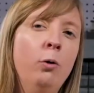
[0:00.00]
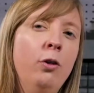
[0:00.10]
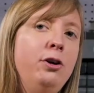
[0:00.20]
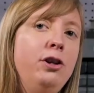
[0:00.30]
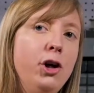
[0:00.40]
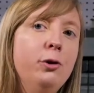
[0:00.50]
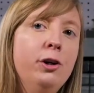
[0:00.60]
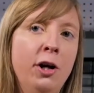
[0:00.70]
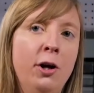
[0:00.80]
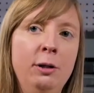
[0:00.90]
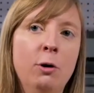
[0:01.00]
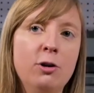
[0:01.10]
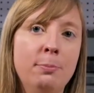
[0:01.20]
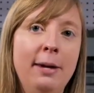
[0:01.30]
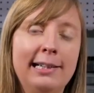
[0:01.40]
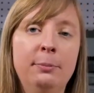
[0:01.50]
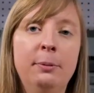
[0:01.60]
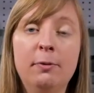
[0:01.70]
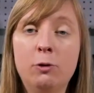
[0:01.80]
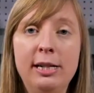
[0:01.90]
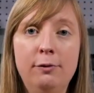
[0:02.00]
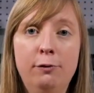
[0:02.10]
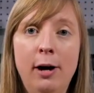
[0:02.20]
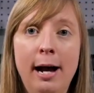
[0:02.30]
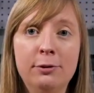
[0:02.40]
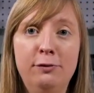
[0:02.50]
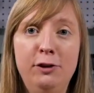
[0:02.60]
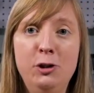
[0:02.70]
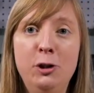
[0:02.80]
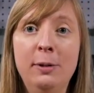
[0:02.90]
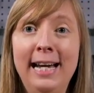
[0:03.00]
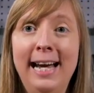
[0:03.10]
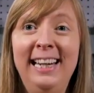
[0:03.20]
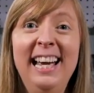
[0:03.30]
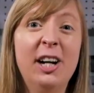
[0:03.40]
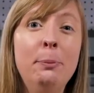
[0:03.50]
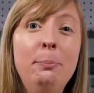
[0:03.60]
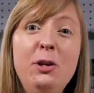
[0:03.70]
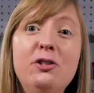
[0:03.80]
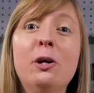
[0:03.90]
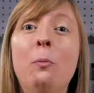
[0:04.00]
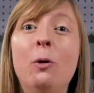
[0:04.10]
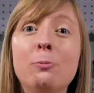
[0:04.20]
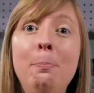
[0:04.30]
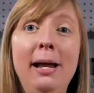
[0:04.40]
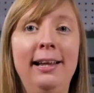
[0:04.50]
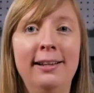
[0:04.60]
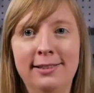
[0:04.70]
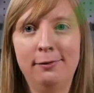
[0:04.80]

Although you can only watch a maximum of 24 hours of YouTube a day, a computer can watch millions